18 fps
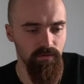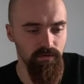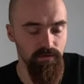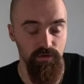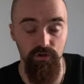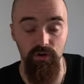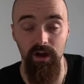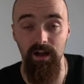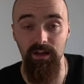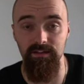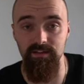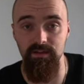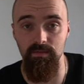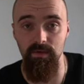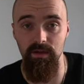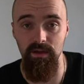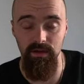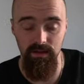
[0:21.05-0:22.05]
tried to
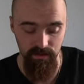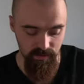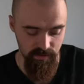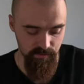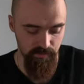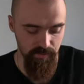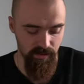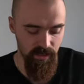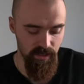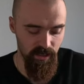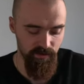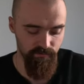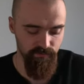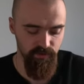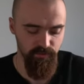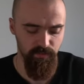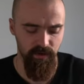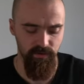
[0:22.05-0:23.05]
be as polite and
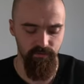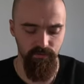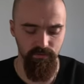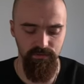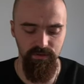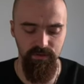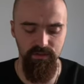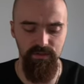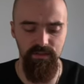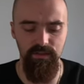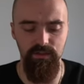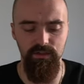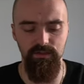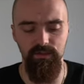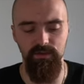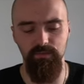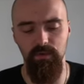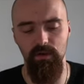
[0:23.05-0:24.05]
respectful to the
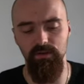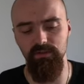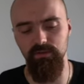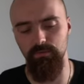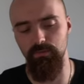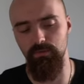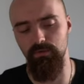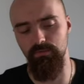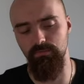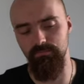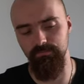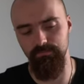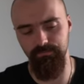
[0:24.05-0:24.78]
teachers as possible.